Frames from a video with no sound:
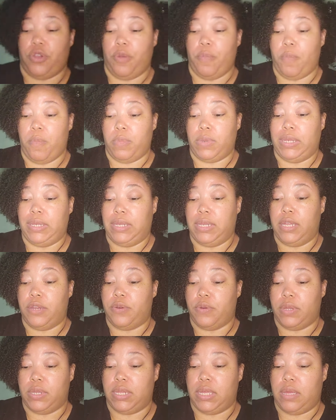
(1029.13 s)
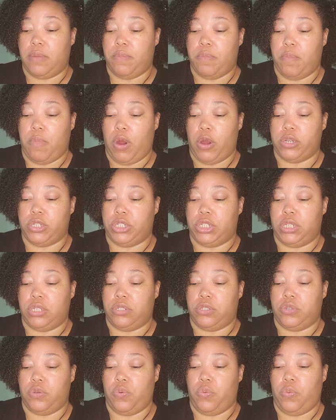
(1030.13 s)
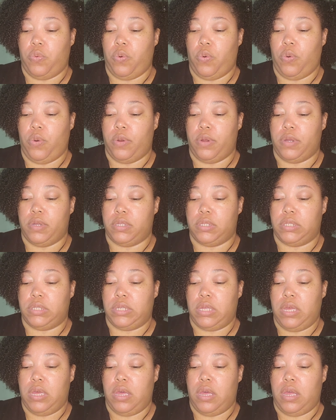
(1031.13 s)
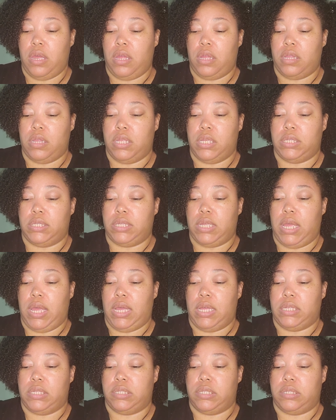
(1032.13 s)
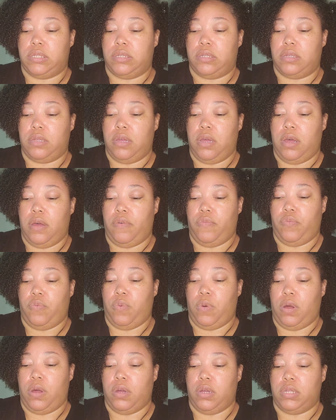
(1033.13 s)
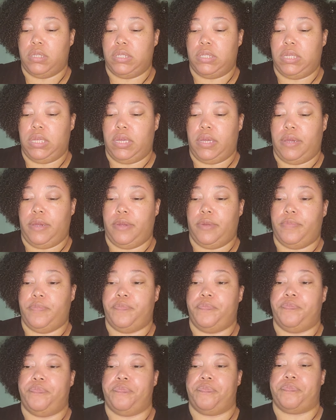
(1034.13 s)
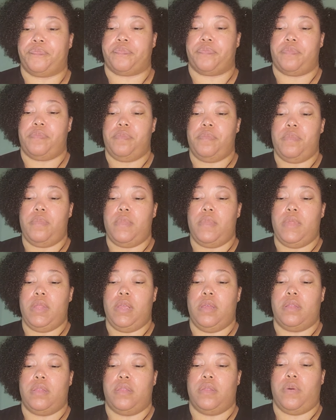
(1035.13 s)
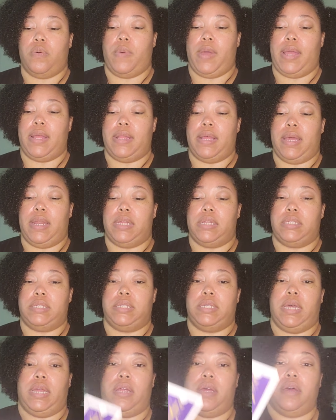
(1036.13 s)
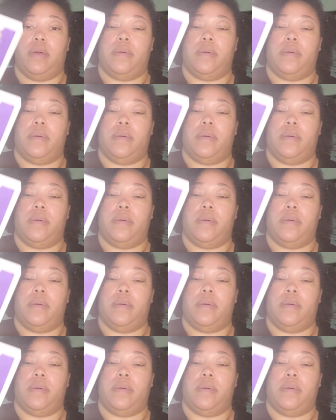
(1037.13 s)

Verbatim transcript: you're literally marching towards this Ace of Wands here. The way that it's set